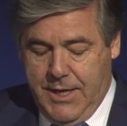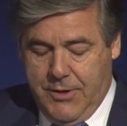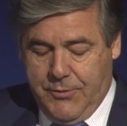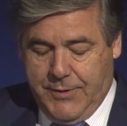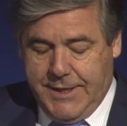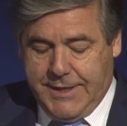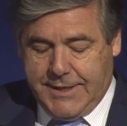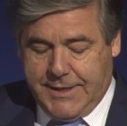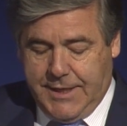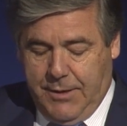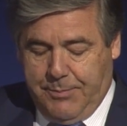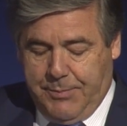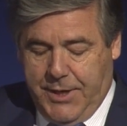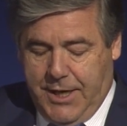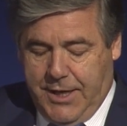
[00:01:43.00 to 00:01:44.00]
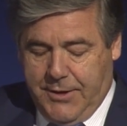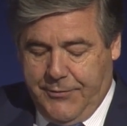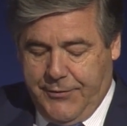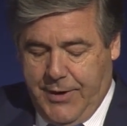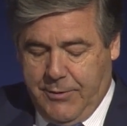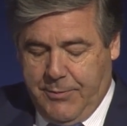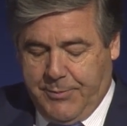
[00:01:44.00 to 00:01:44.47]
Risks are part
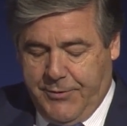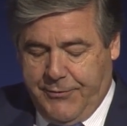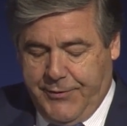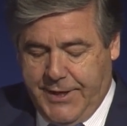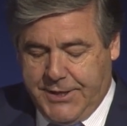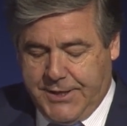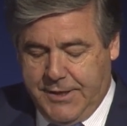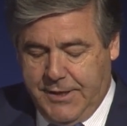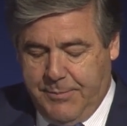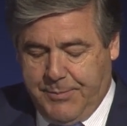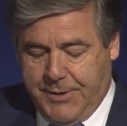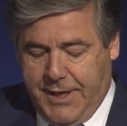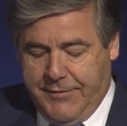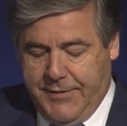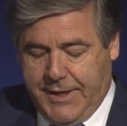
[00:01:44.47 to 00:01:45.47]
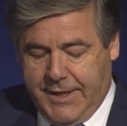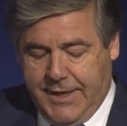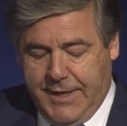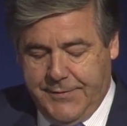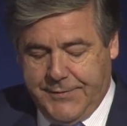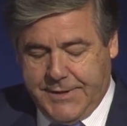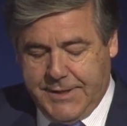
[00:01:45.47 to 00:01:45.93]
of our professional and private
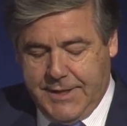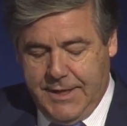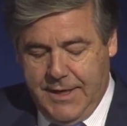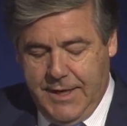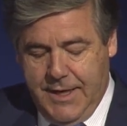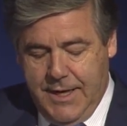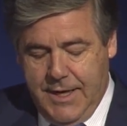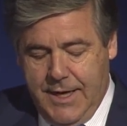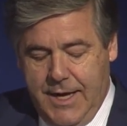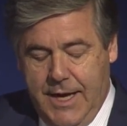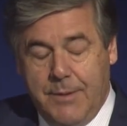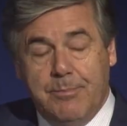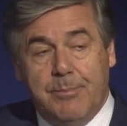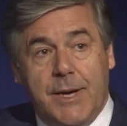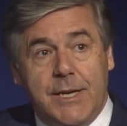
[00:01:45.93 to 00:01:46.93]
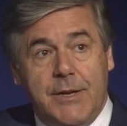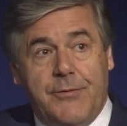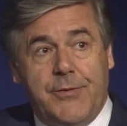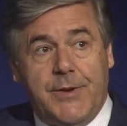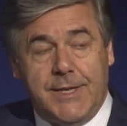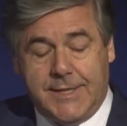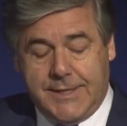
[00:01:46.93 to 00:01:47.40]
lives and
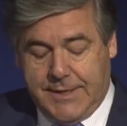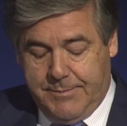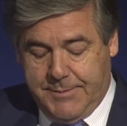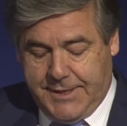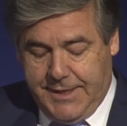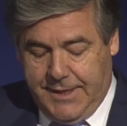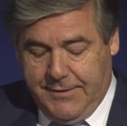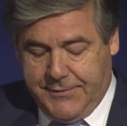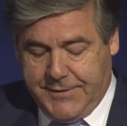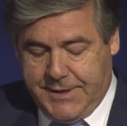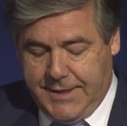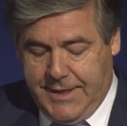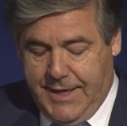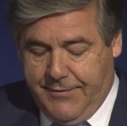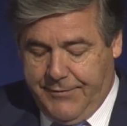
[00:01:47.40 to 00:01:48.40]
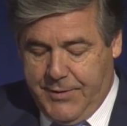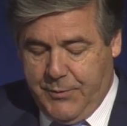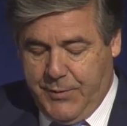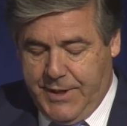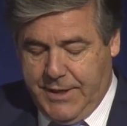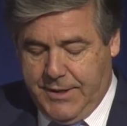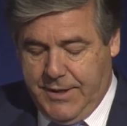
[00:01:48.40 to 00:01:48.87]
manifest themselves
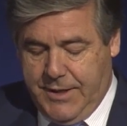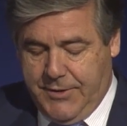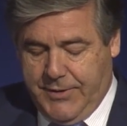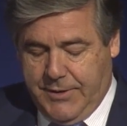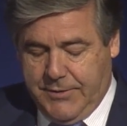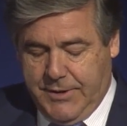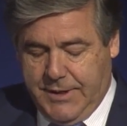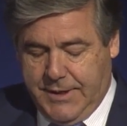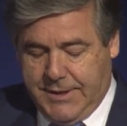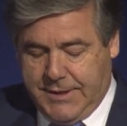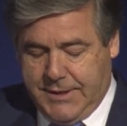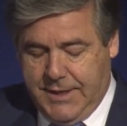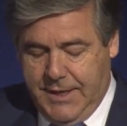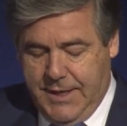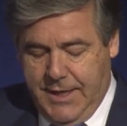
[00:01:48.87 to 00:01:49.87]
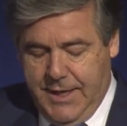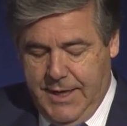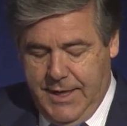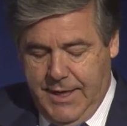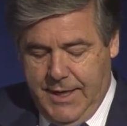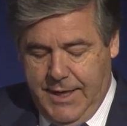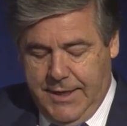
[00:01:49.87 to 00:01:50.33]
everywhere around us
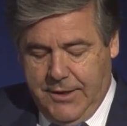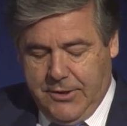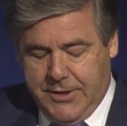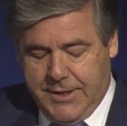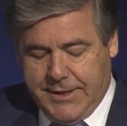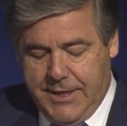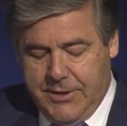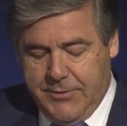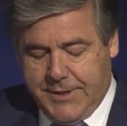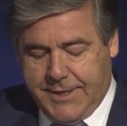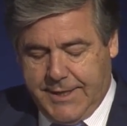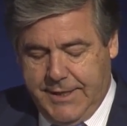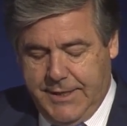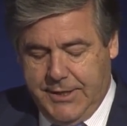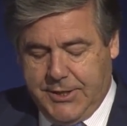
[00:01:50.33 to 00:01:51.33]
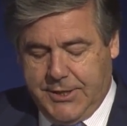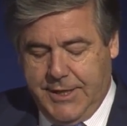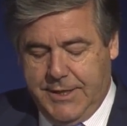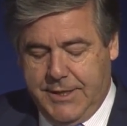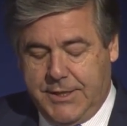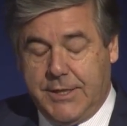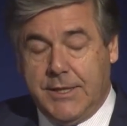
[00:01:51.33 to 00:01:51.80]
in continuously
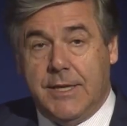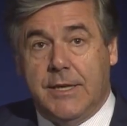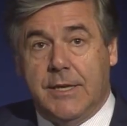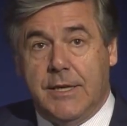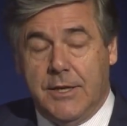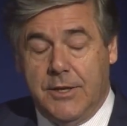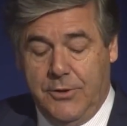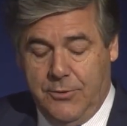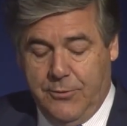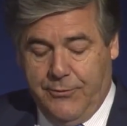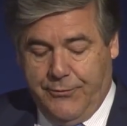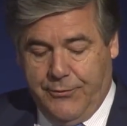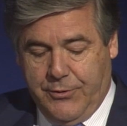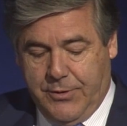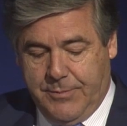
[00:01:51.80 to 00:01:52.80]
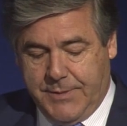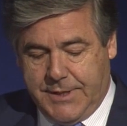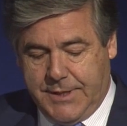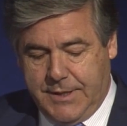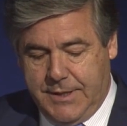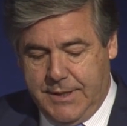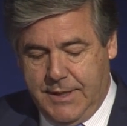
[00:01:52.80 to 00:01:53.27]
changing new
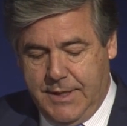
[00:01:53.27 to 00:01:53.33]
forms.